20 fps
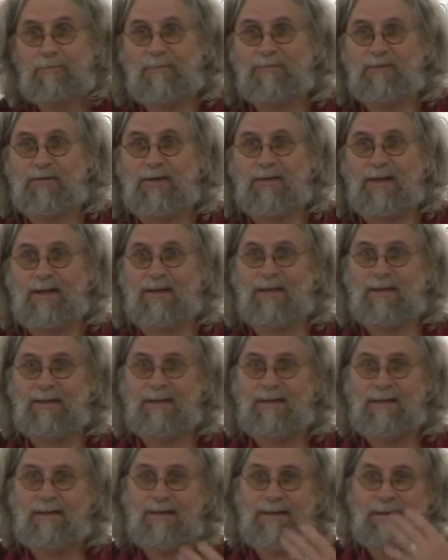a bit further.
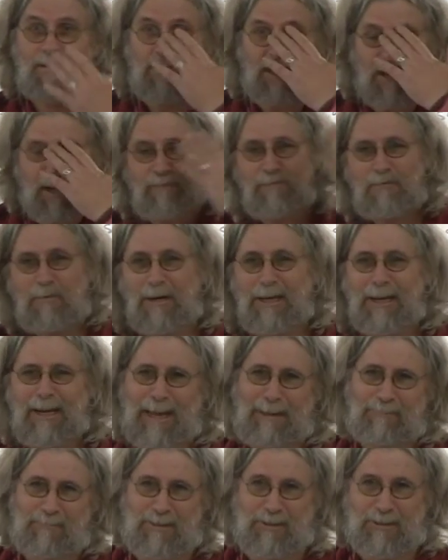And everybody
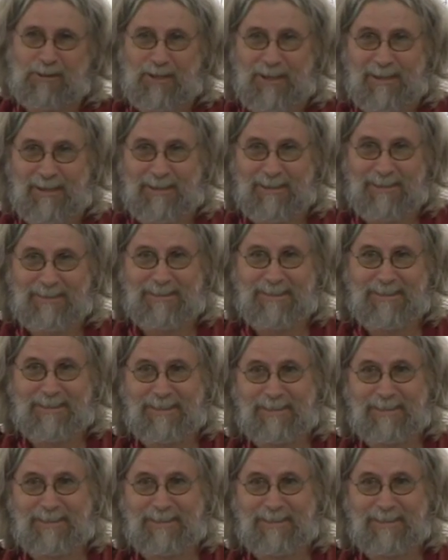claps and cheers.